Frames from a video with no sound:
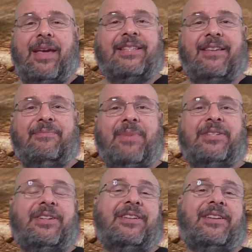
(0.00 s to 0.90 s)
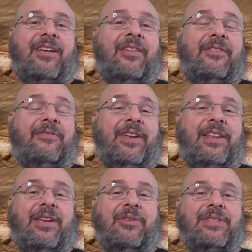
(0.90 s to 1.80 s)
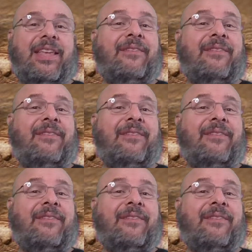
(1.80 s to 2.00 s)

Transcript: As I've mentioned in other videos,